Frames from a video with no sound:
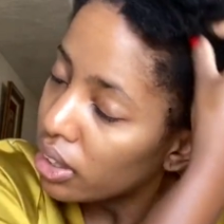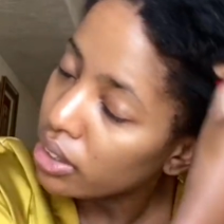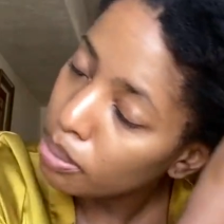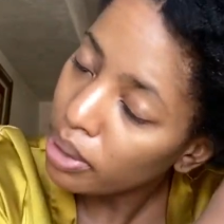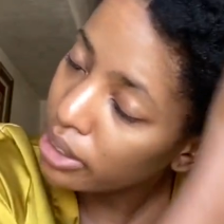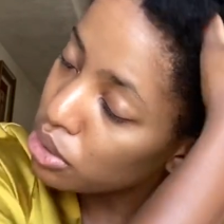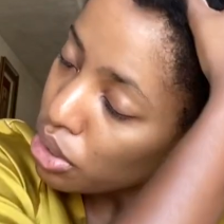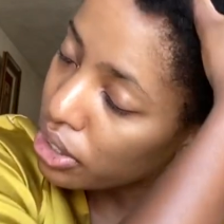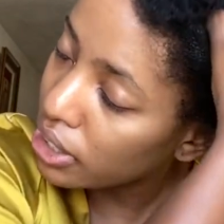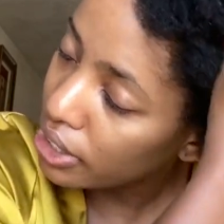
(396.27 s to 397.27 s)
The blood
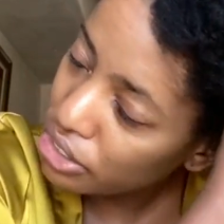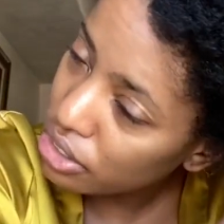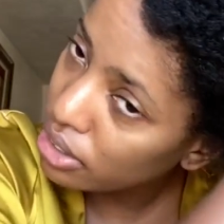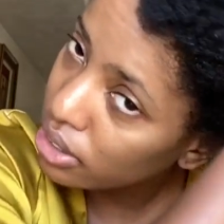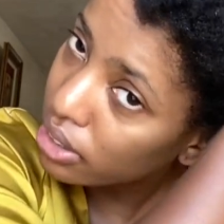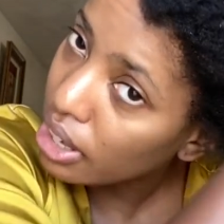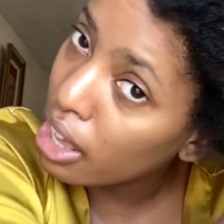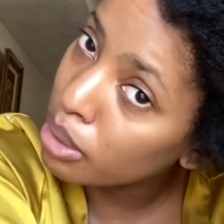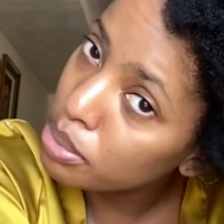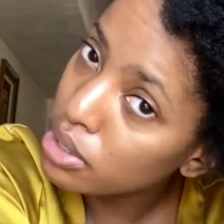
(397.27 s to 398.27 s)
circulation
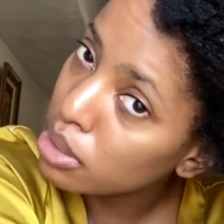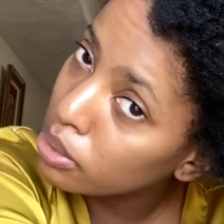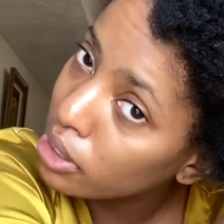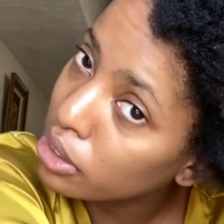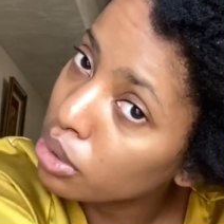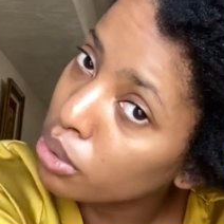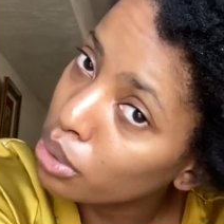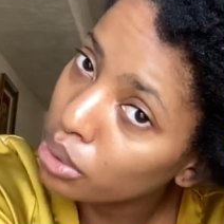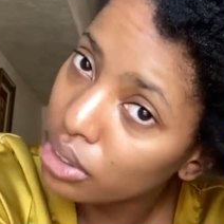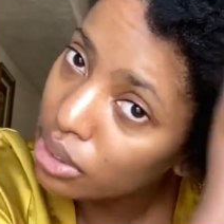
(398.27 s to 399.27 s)
helps stimulate
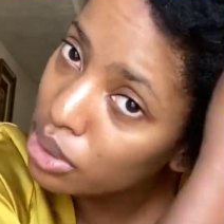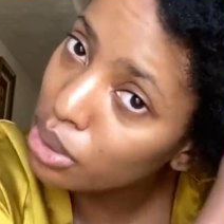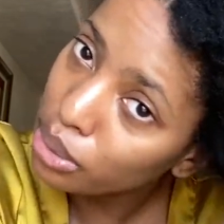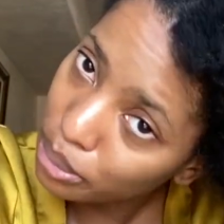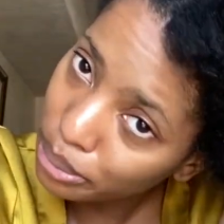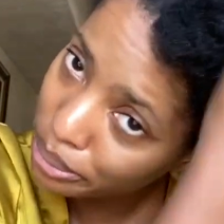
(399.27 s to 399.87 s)
growth, so